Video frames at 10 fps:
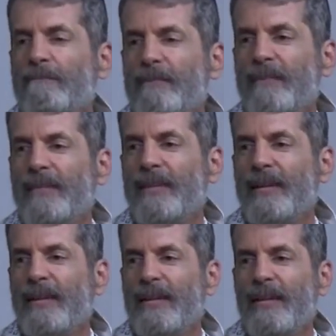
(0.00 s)

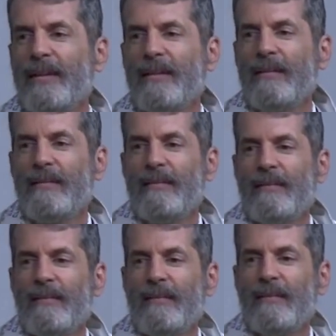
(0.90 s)

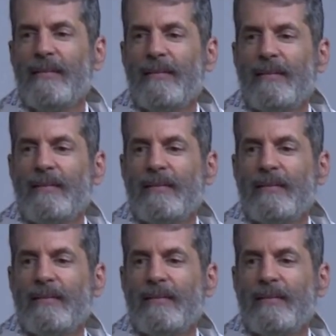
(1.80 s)
(silence)